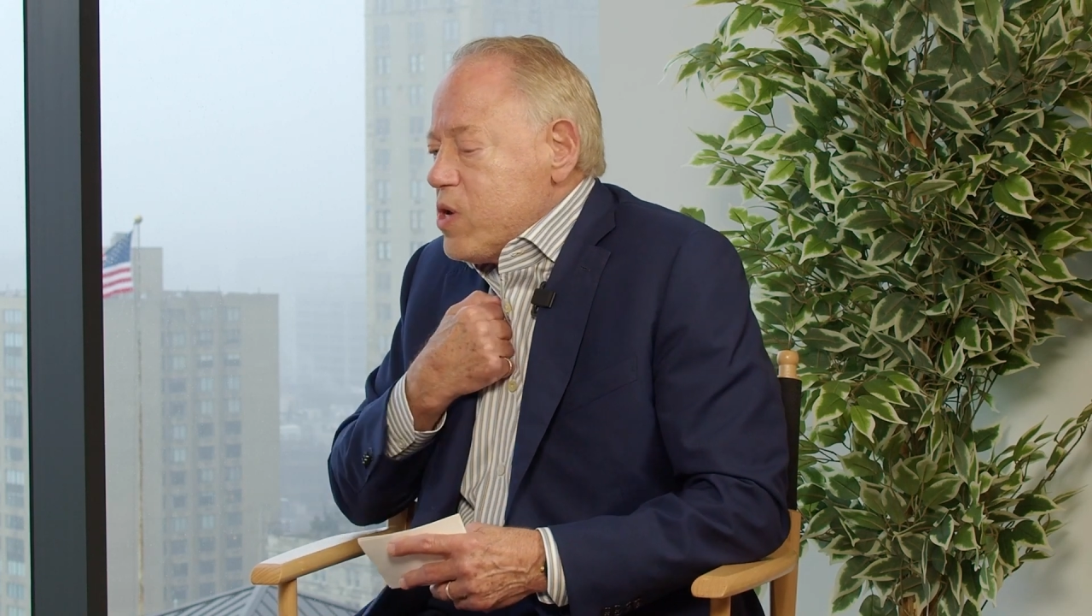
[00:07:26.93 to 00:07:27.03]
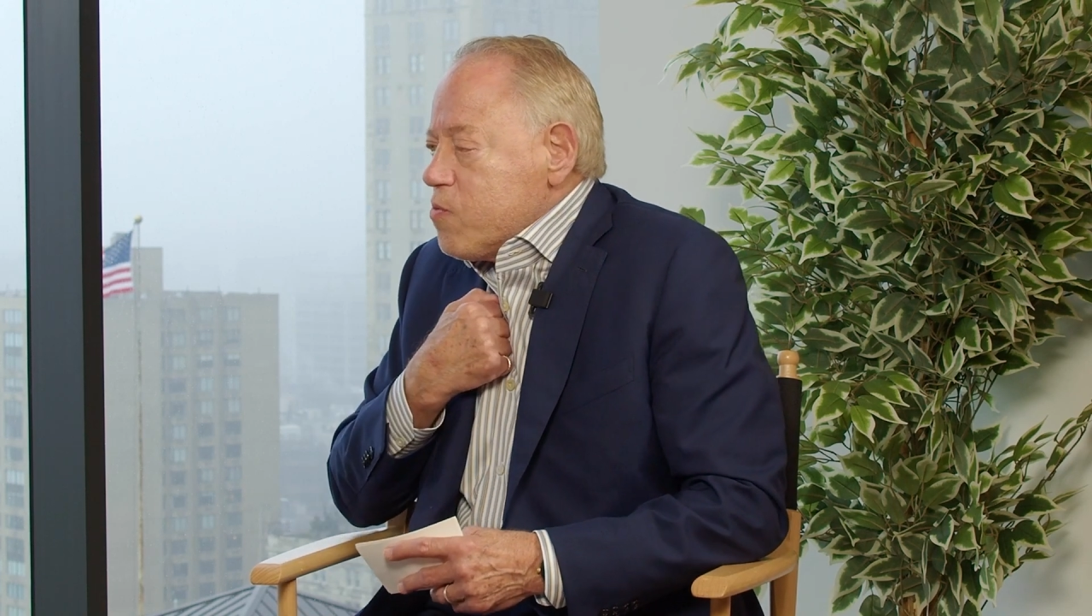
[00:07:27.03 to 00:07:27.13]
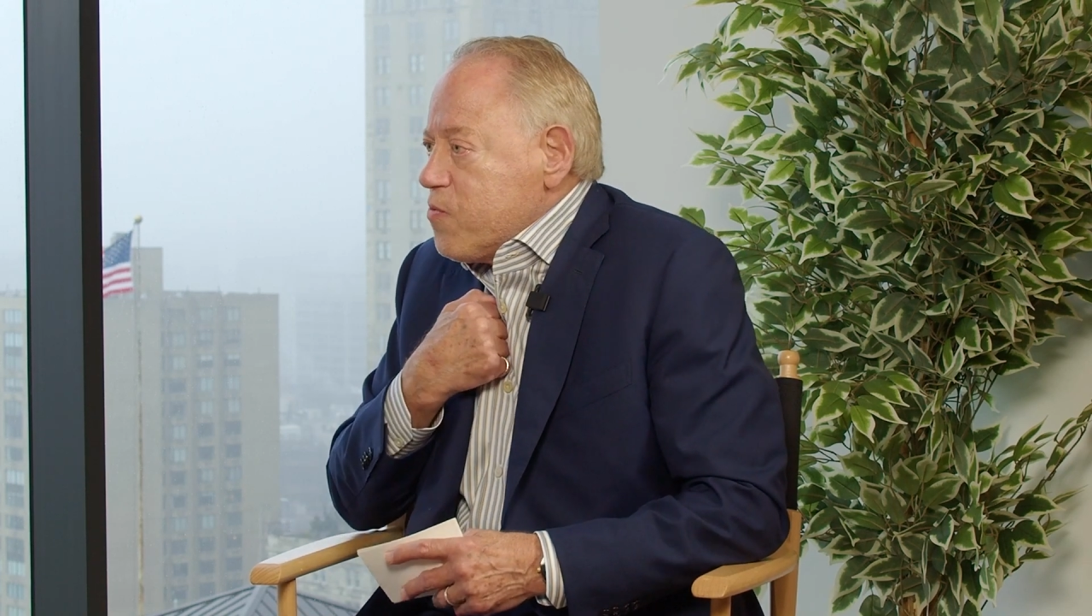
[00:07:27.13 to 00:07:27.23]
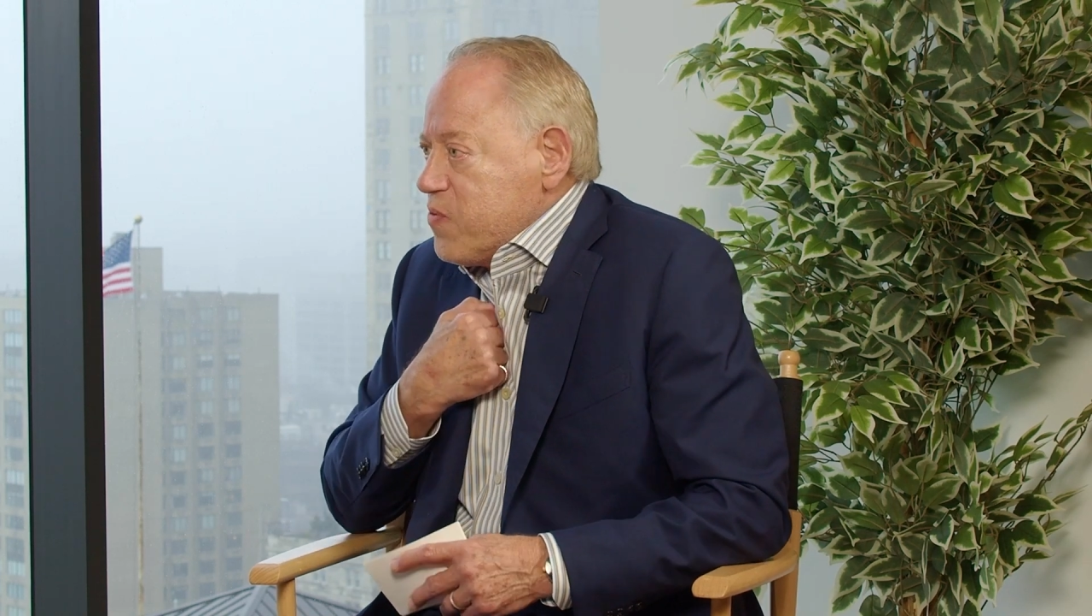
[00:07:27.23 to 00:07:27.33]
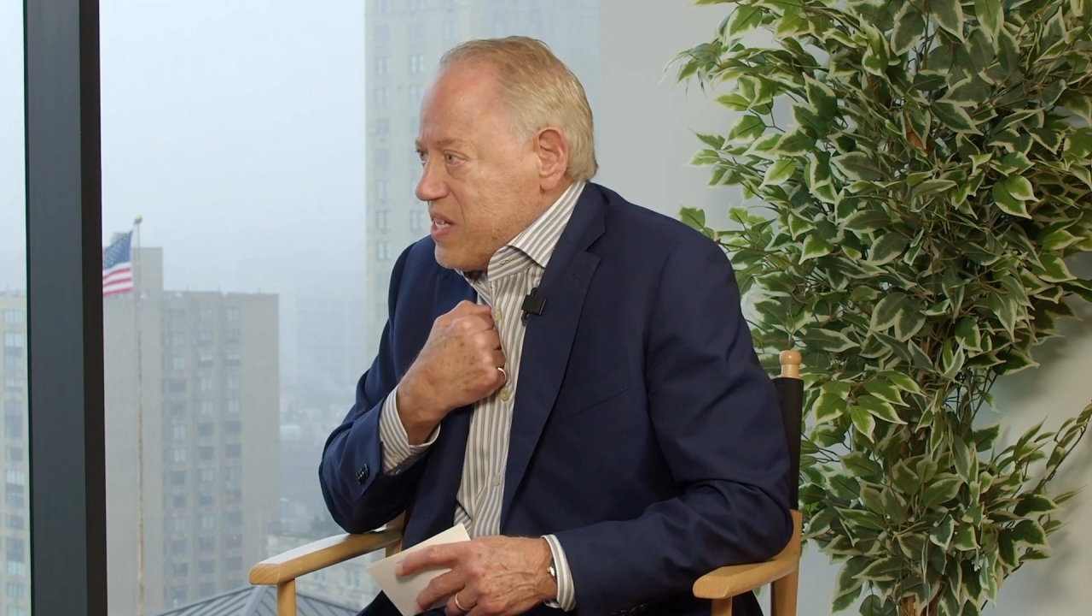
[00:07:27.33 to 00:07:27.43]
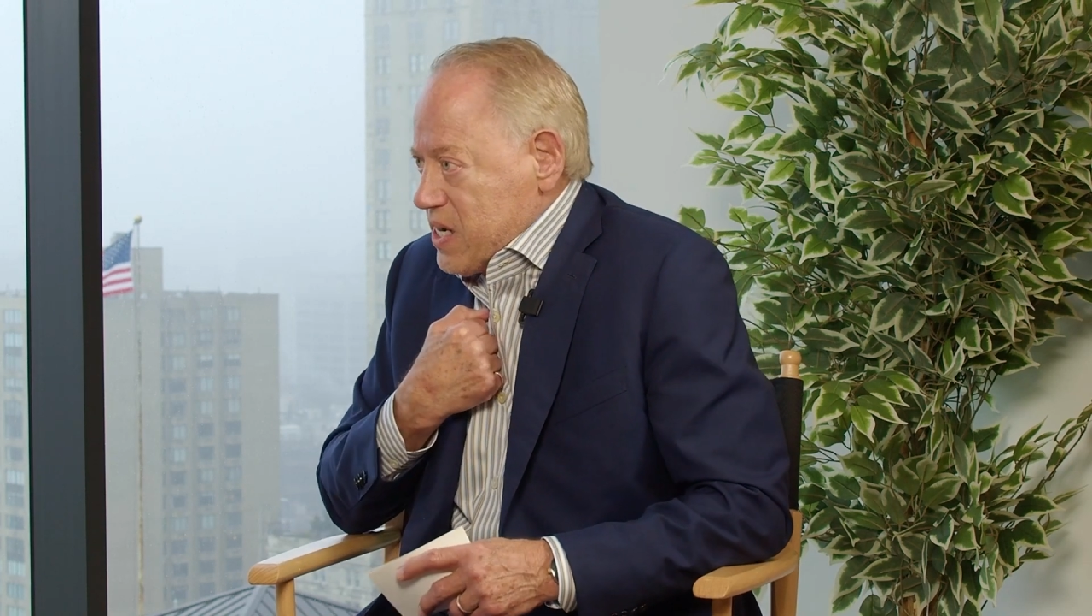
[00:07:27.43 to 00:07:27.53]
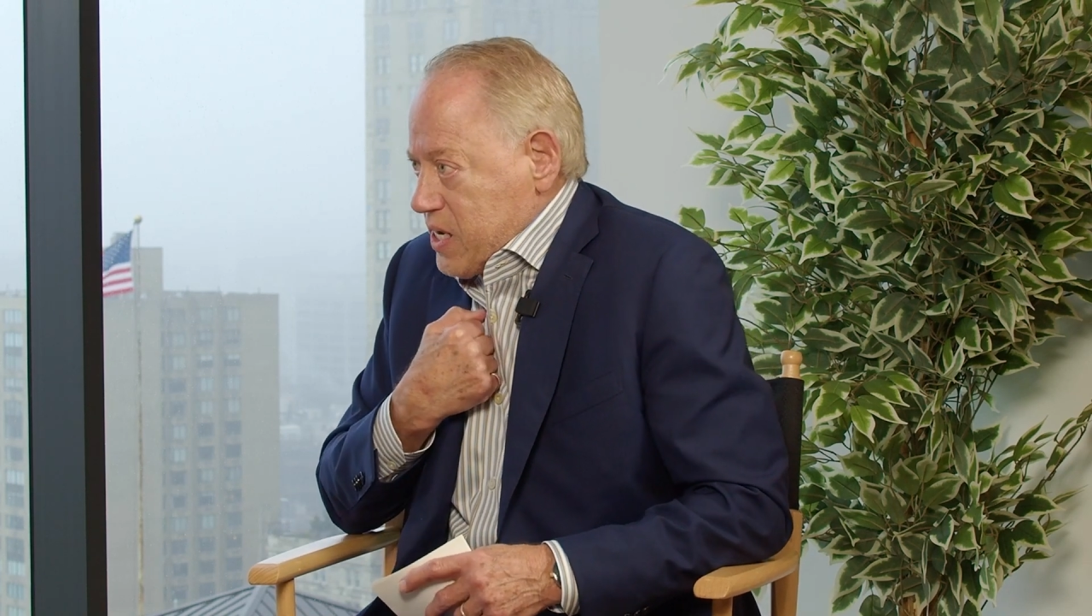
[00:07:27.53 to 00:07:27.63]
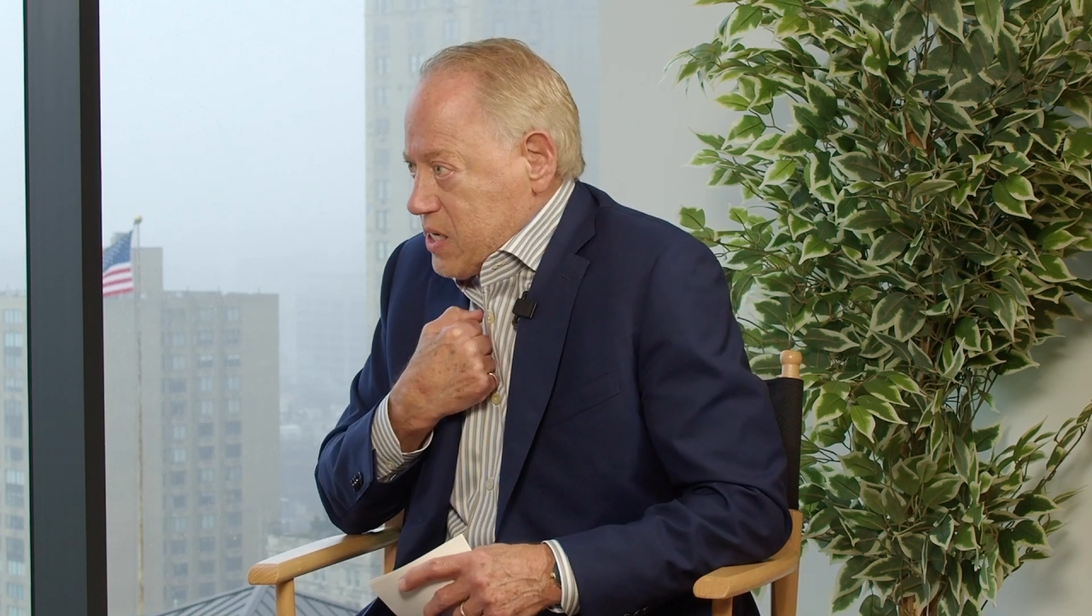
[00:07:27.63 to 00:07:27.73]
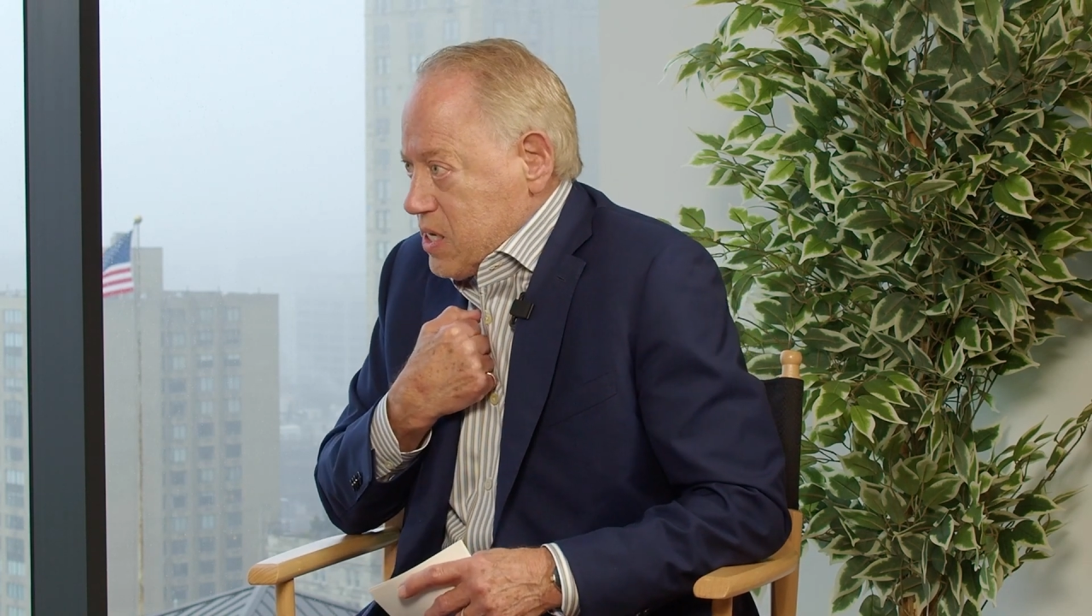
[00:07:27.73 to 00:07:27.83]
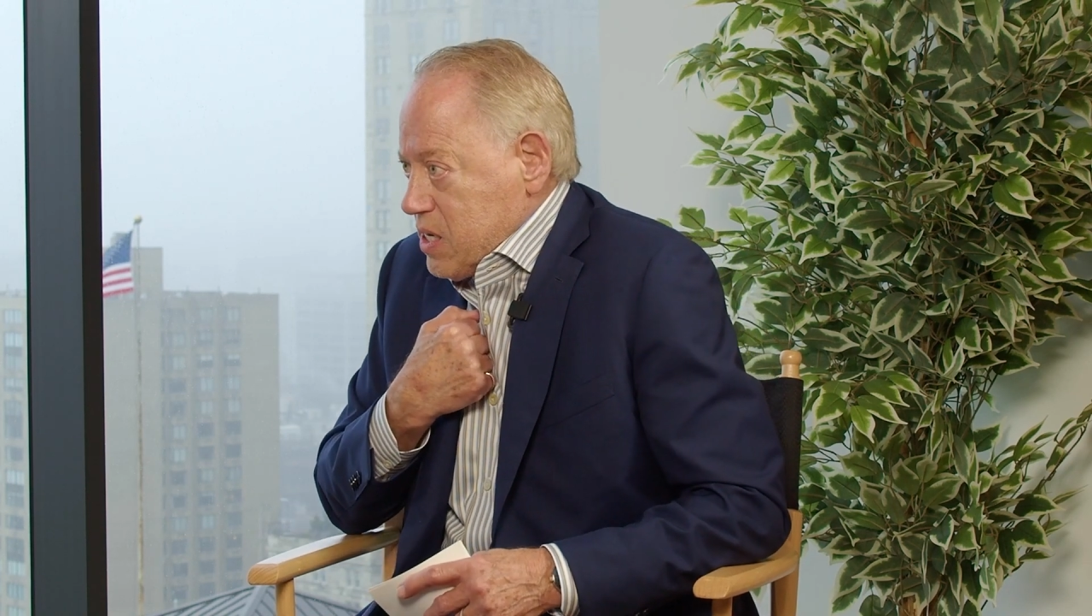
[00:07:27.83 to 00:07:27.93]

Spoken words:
don't feel it.